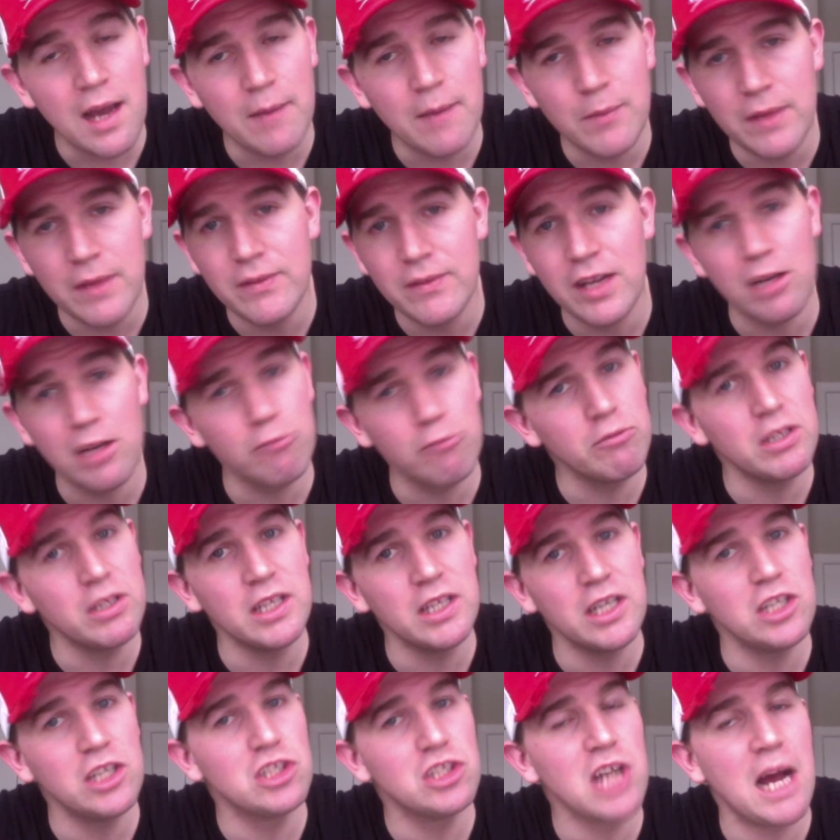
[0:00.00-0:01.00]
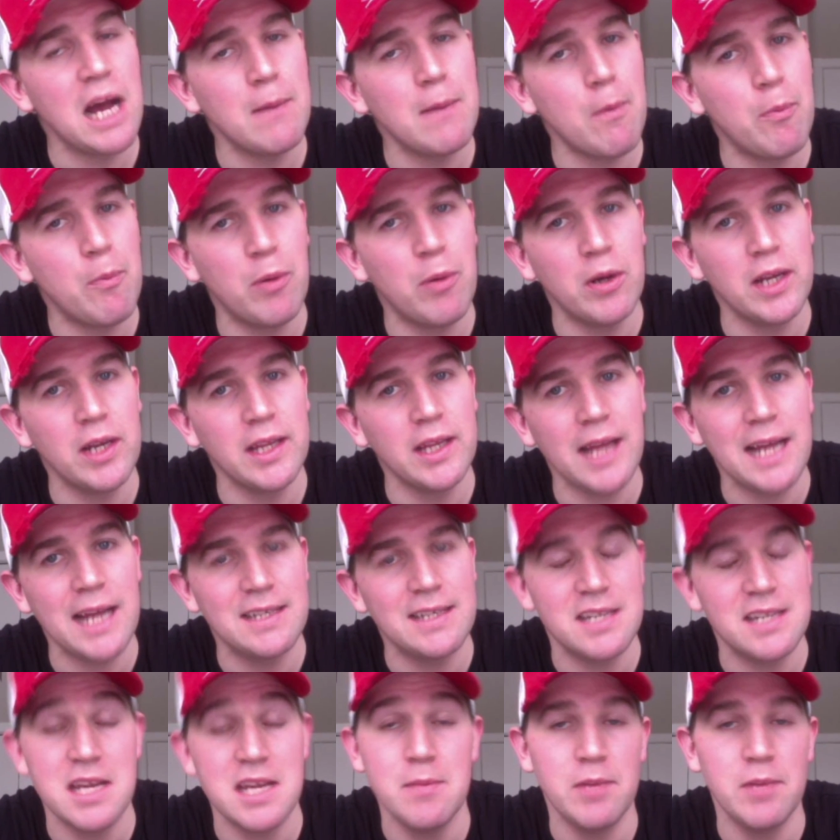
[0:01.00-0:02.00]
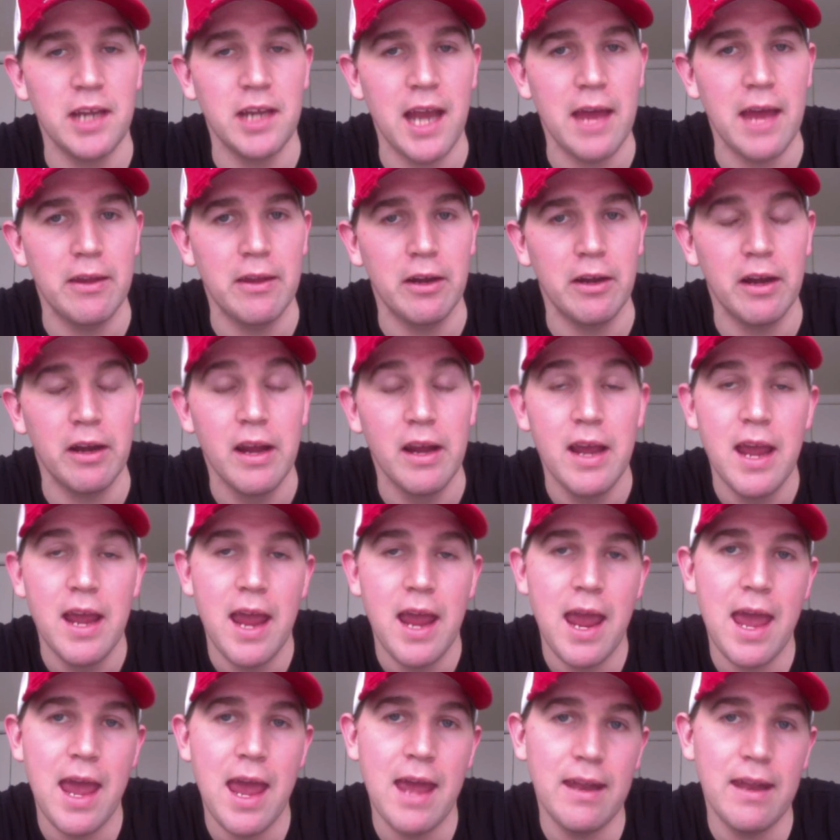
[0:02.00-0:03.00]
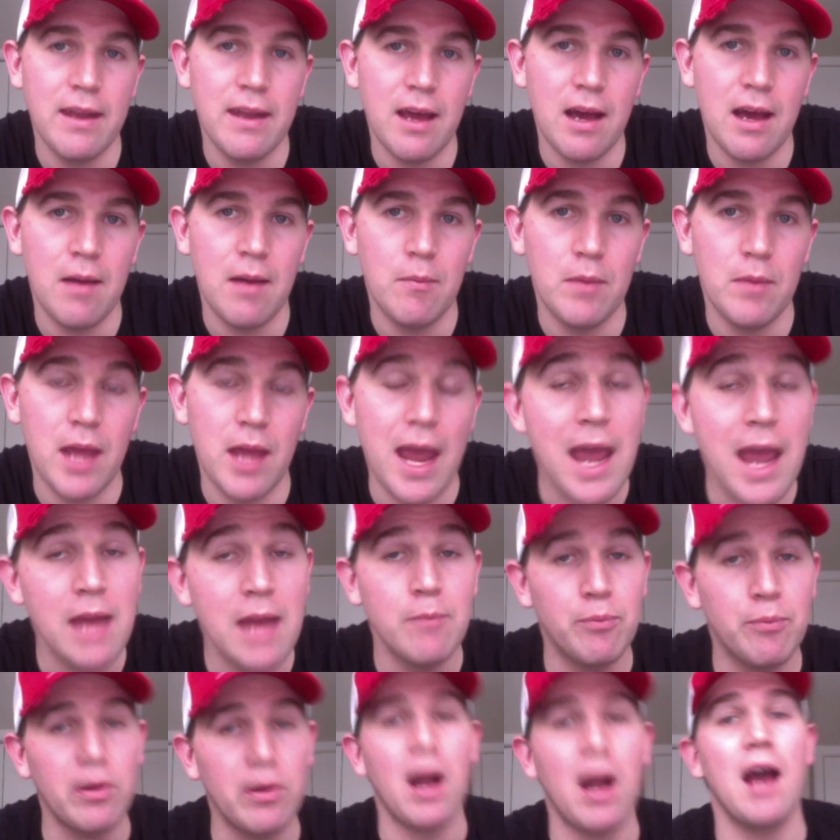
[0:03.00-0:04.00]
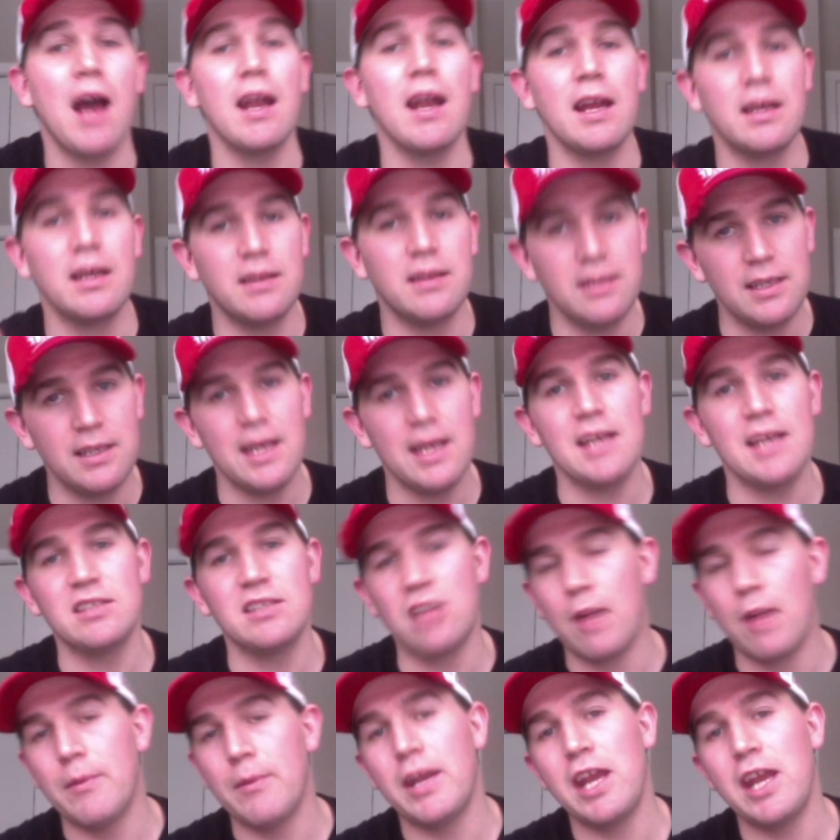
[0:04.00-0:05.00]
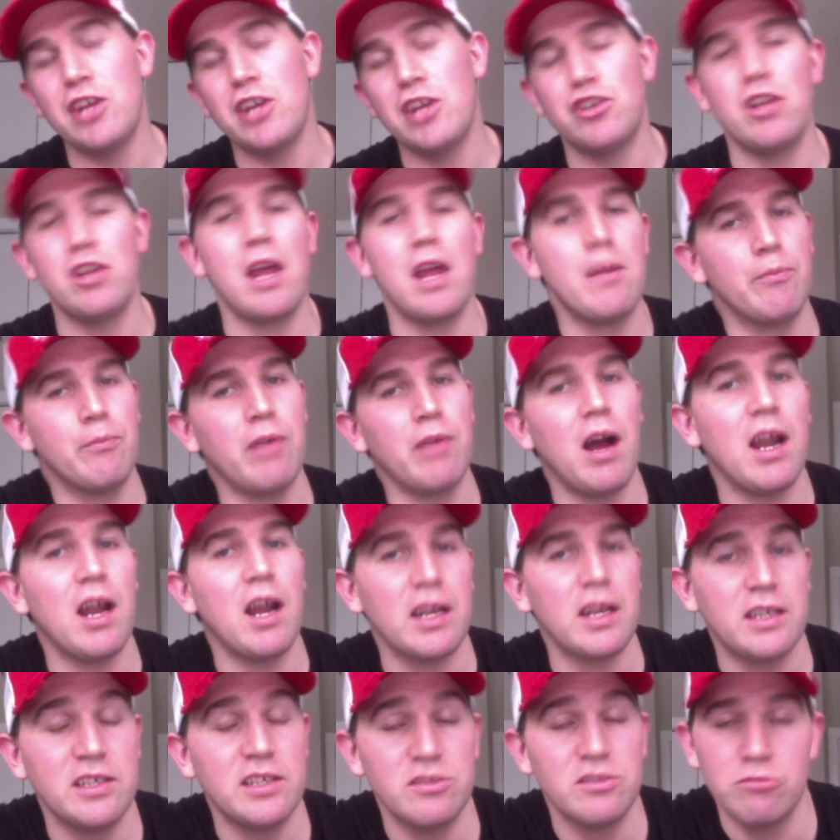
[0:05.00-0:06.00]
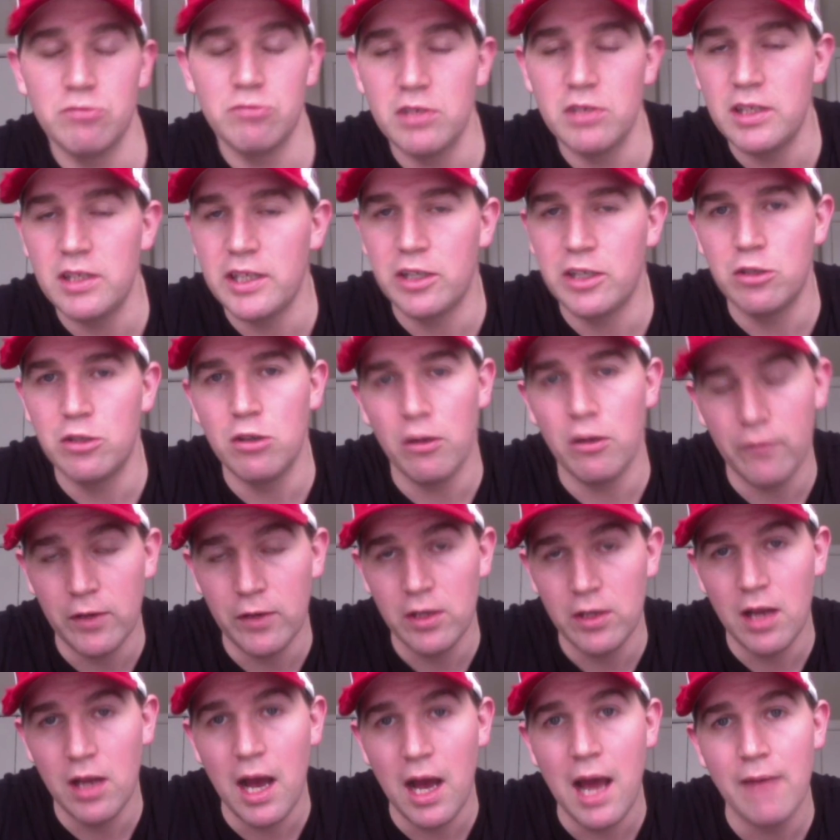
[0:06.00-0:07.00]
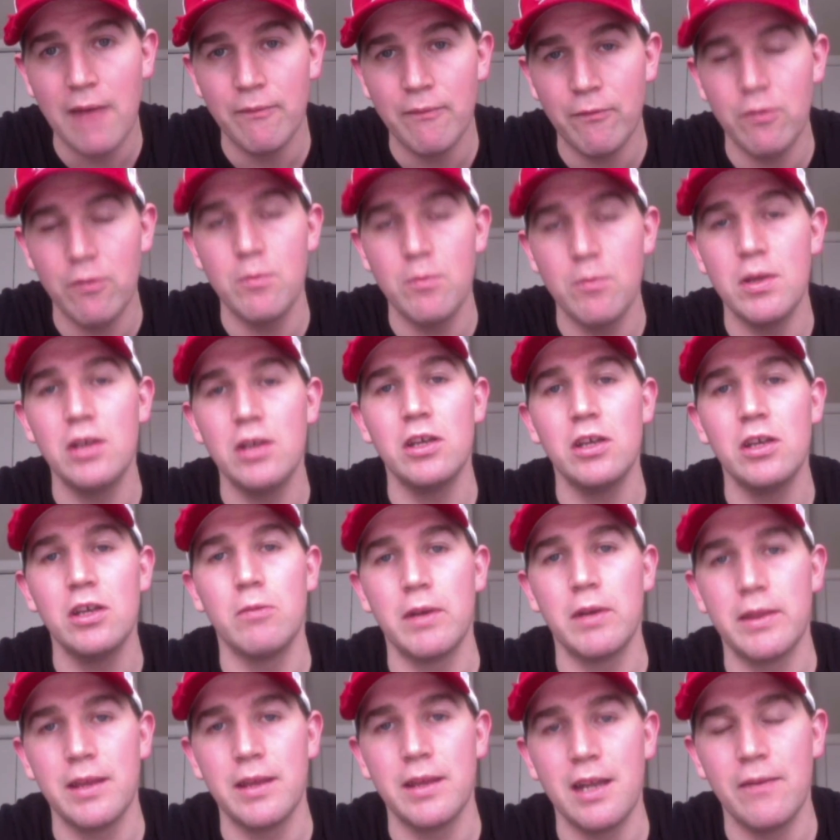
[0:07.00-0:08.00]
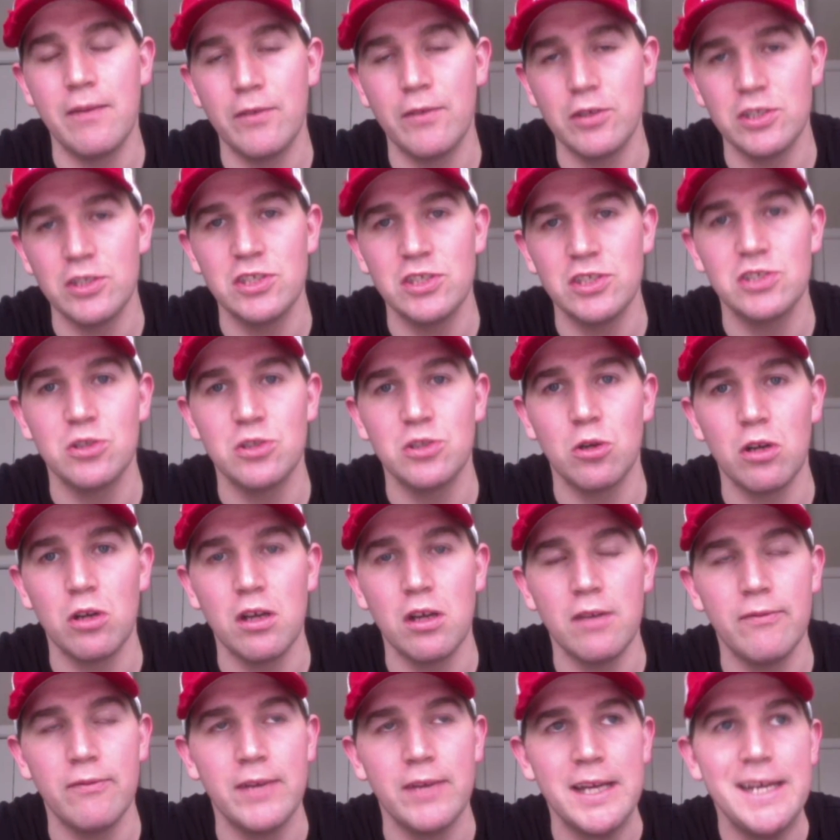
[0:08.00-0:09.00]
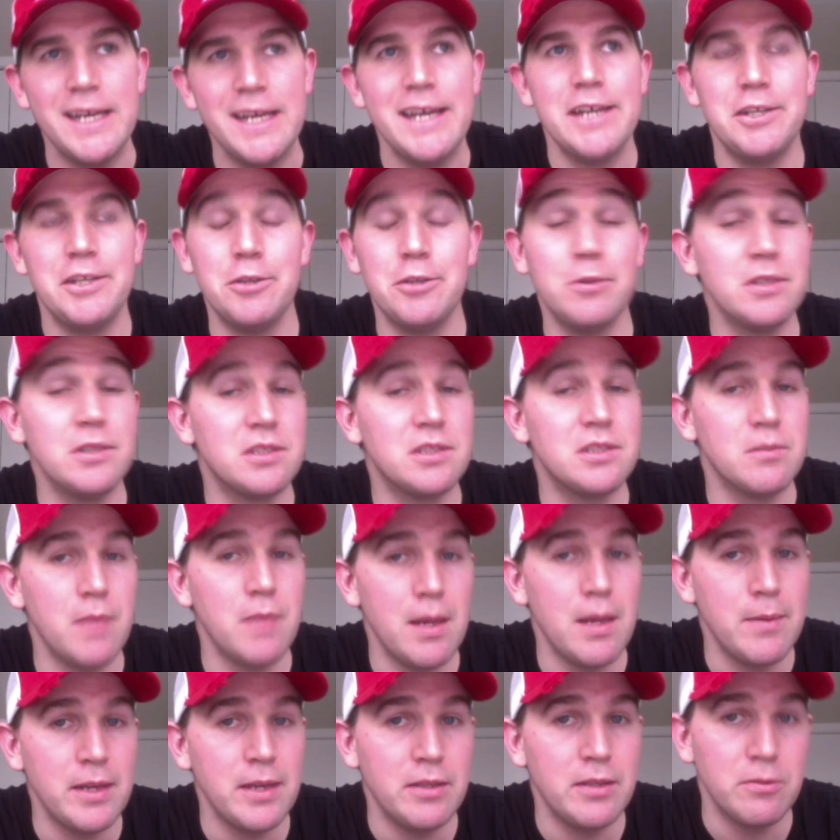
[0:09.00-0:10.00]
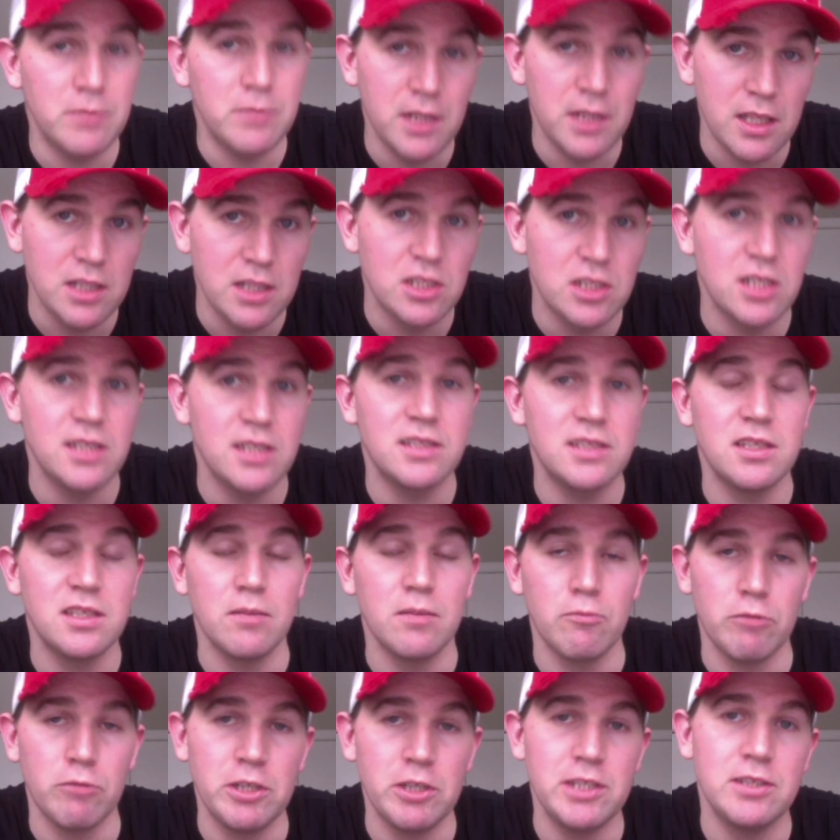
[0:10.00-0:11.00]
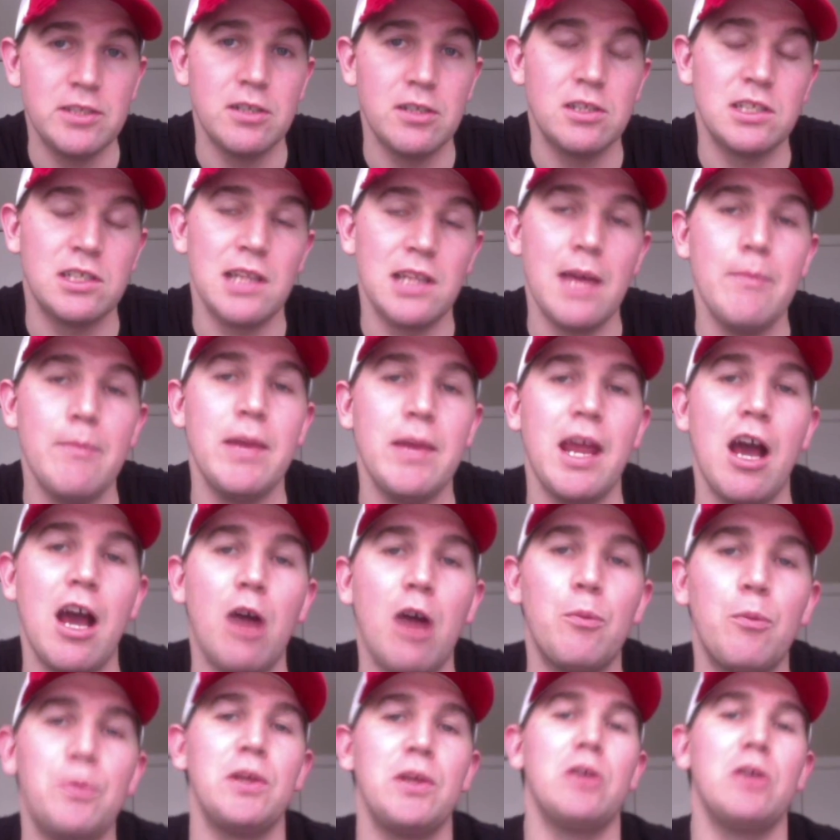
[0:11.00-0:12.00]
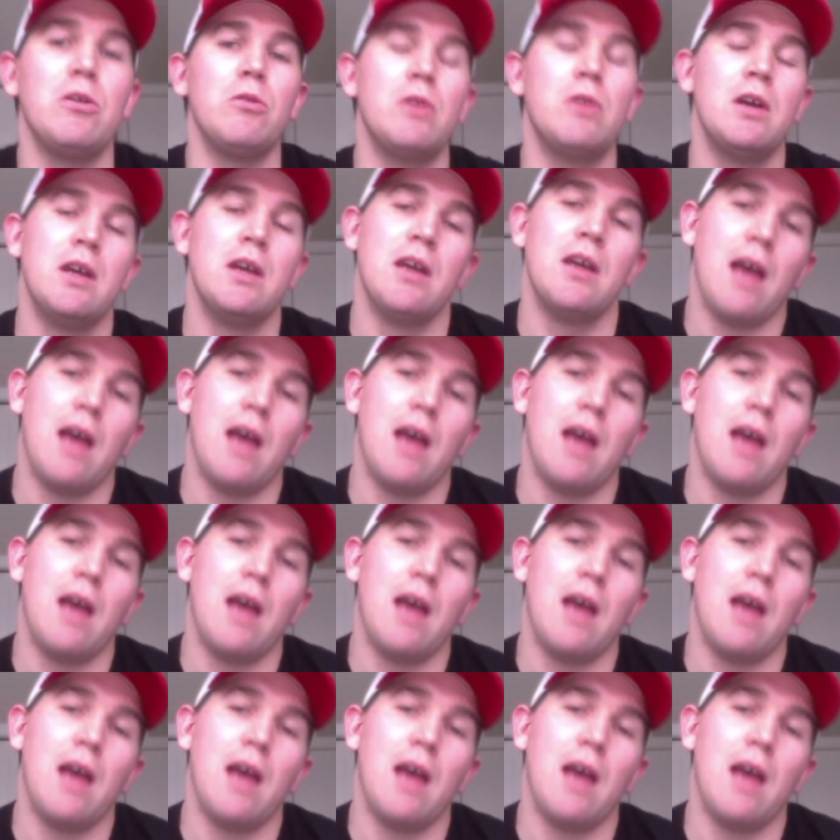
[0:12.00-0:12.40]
They've done a really good job of putting that team together, and the end product, the DS Domination end product, is really cool. If you're not familiar with it, if you're just sort of doing some maybe due diligence, some research, let me help you